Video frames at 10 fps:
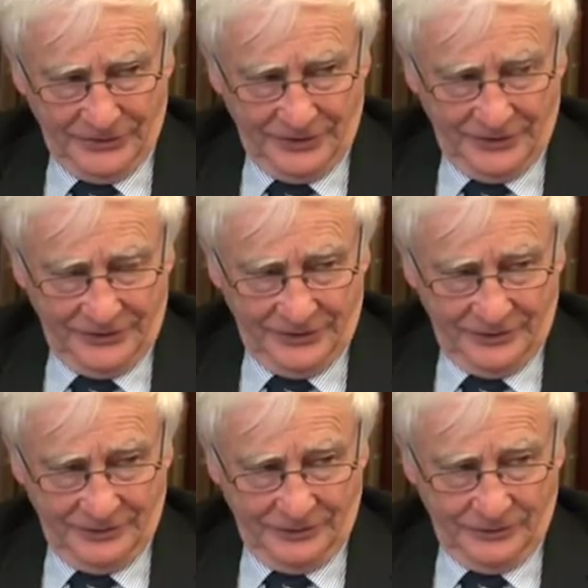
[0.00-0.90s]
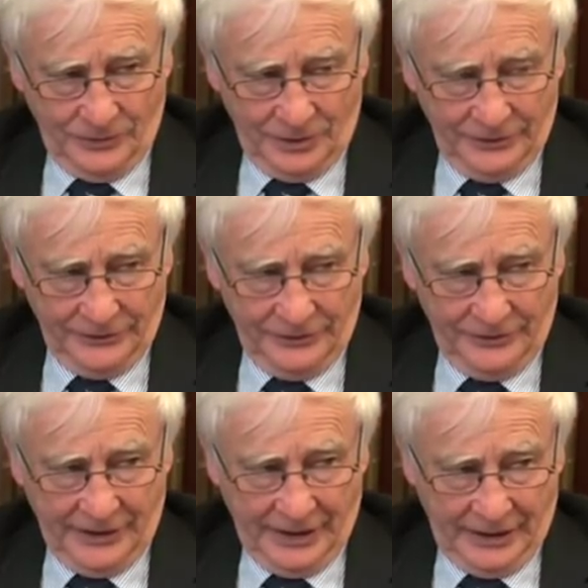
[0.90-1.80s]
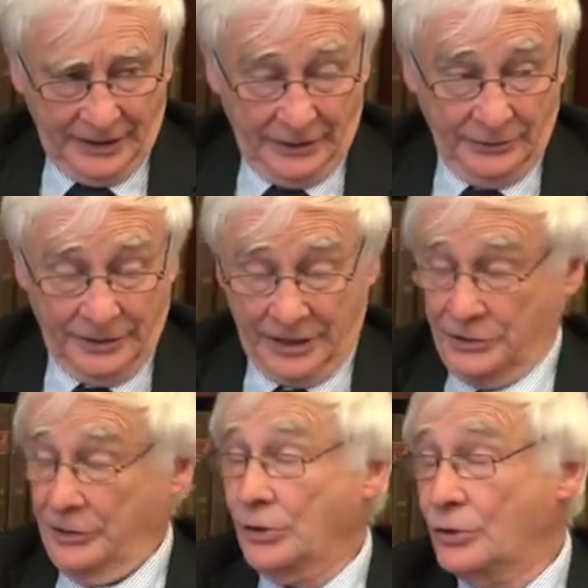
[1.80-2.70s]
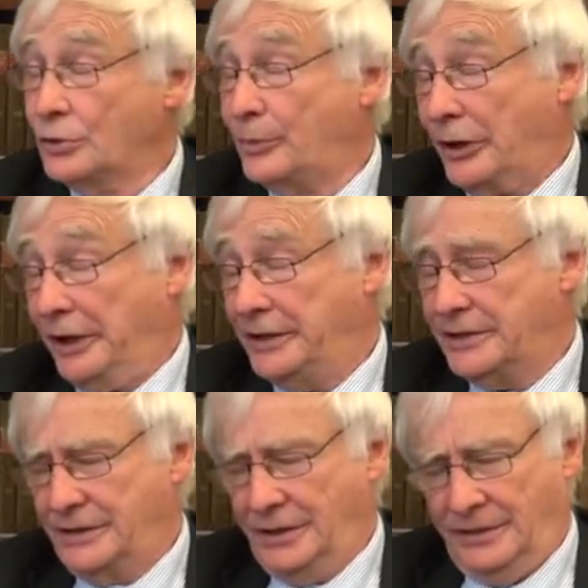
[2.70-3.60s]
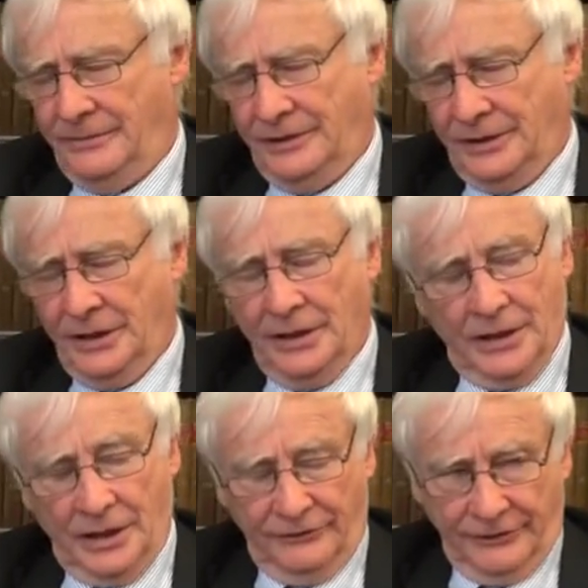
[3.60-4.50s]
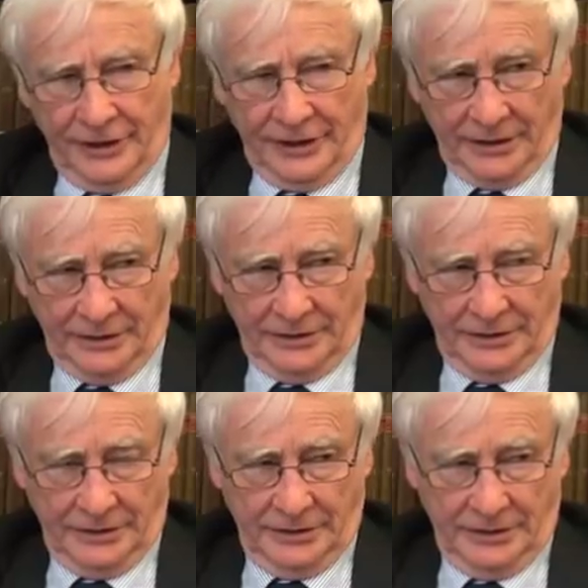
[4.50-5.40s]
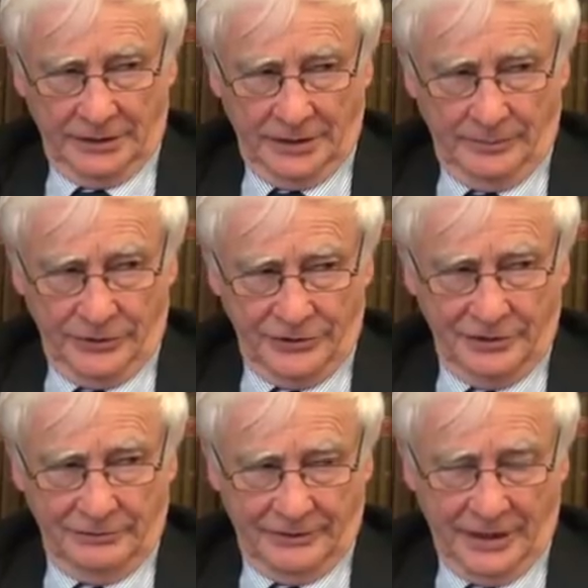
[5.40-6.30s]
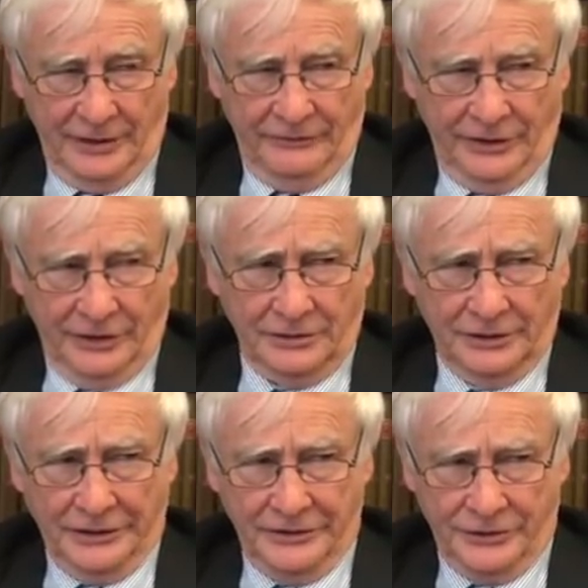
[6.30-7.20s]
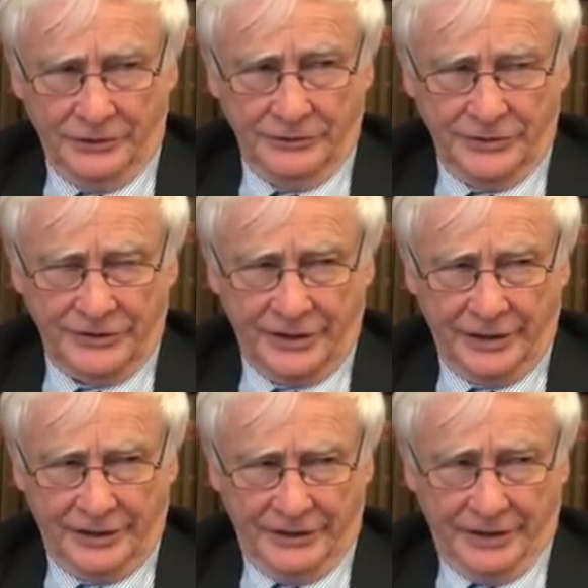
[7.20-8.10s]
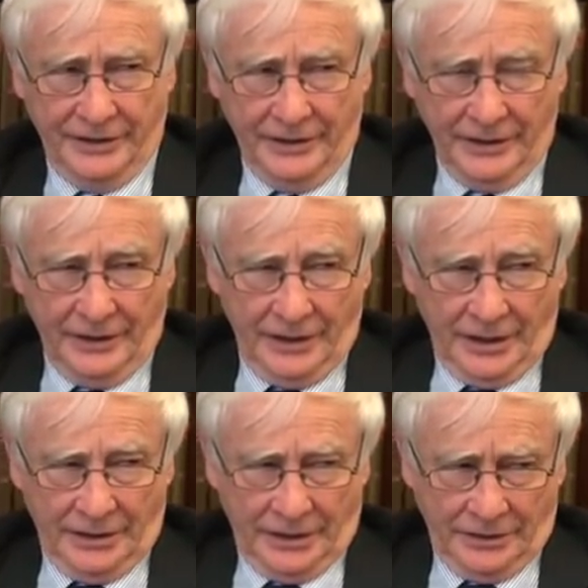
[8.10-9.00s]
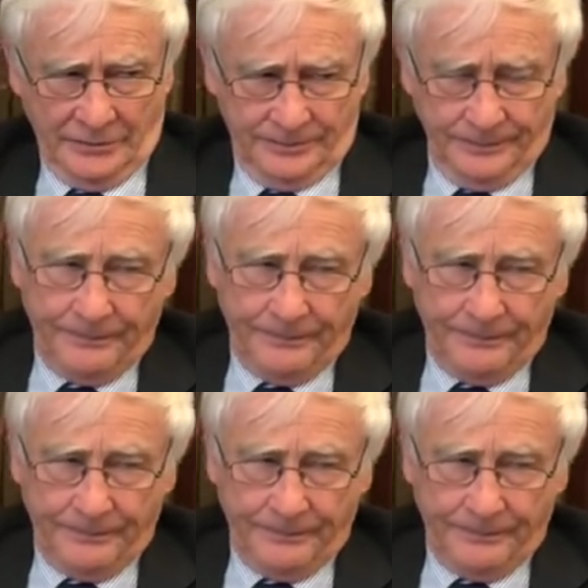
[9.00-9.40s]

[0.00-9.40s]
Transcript: as to how you would actually incorporate a flying personal air vehicle into society, and